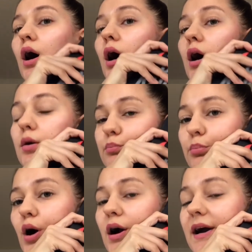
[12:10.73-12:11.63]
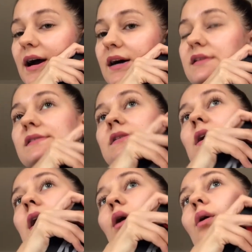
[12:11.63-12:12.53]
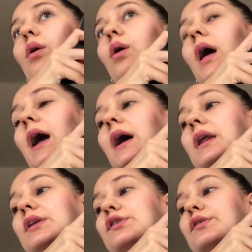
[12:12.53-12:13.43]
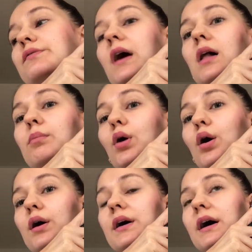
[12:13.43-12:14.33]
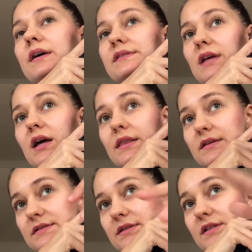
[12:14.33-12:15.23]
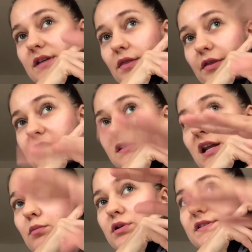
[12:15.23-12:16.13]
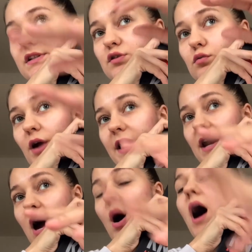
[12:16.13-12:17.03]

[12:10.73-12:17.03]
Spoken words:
podcast and Naval podcast. These are the things that I'm listening to right now. I